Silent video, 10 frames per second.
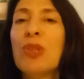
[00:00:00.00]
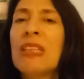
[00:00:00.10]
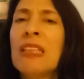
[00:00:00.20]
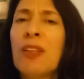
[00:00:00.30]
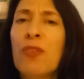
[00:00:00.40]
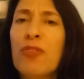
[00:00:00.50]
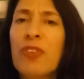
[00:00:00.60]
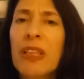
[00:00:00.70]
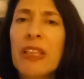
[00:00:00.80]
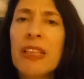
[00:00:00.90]
still
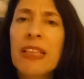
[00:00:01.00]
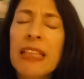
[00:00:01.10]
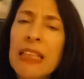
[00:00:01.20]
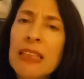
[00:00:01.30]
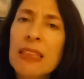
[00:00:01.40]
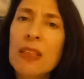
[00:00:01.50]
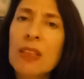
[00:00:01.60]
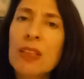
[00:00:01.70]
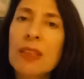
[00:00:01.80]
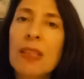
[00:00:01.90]
feel things are
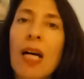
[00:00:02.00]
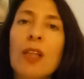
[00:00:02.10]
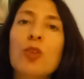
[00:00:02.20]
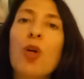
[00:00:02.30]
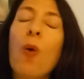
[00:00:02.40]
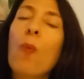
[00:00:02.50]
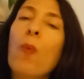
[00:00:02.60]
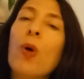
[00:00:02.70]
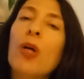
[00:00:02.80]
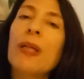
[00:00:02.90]
stuck, don't
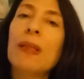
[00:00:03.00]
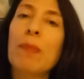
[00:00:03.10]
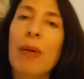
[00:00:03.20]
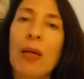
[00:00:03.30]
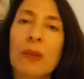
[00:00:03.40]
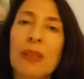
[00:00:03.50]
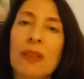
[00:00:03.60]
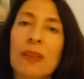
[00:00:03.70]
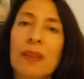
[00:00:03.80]
worry about it.